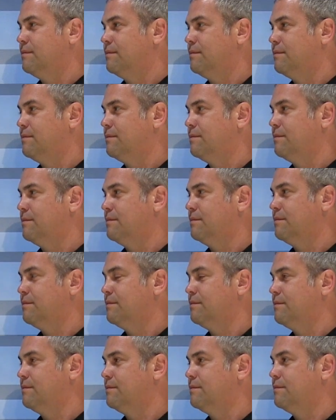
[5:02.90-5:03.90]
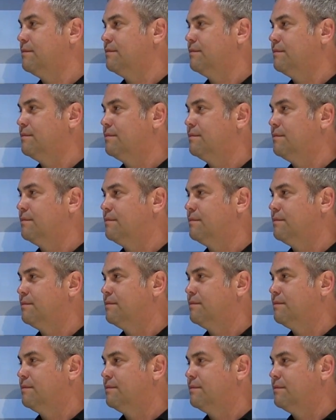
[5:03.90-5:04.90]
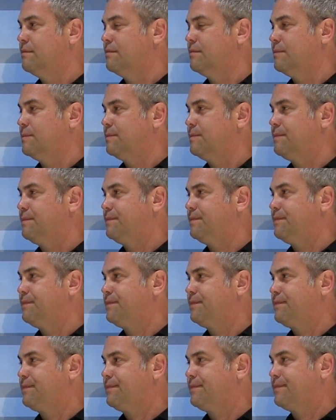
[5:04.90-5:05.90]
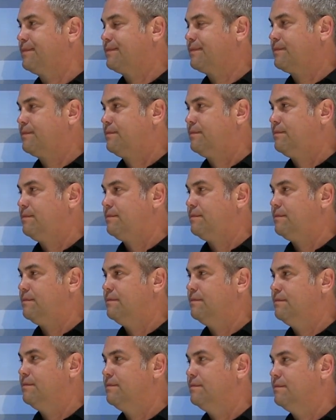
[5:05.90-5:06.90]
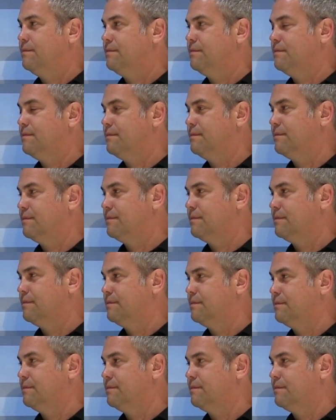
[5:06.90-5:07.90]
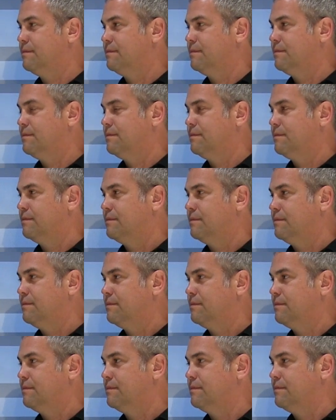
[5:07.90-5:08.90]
(silent)